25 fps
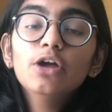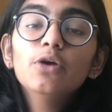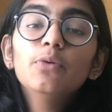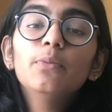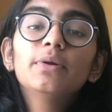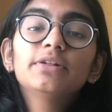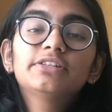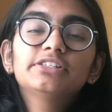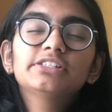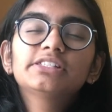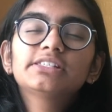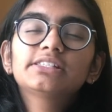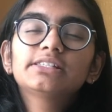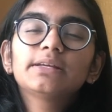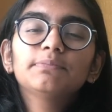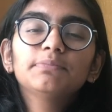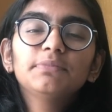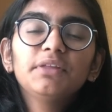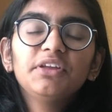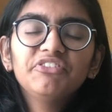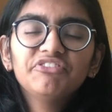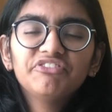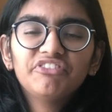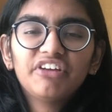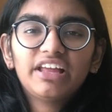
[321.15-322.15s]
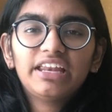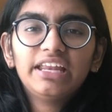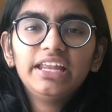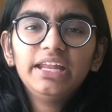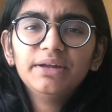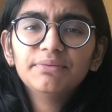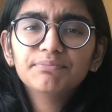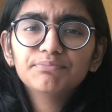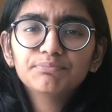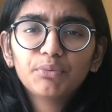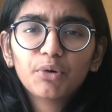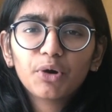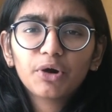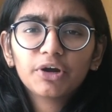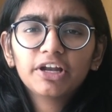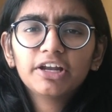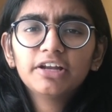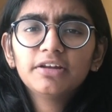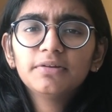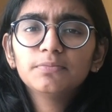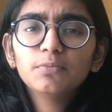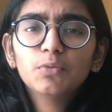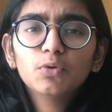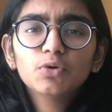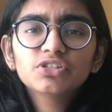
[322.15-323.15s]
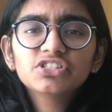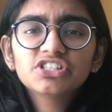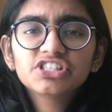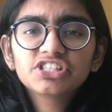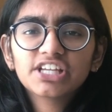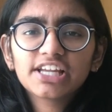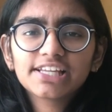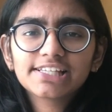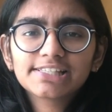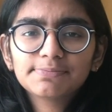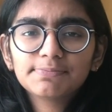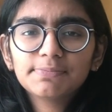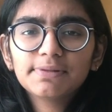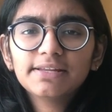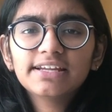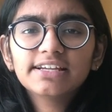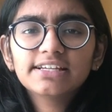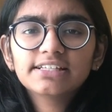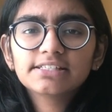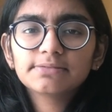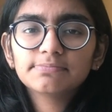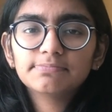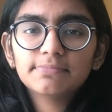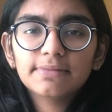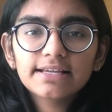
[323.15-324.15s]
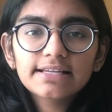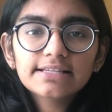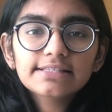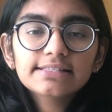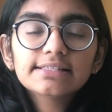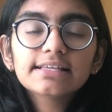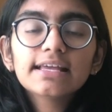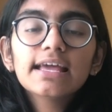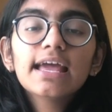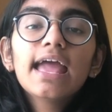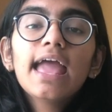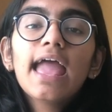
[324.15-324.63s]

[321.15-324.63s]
which is something very important most chess players miss,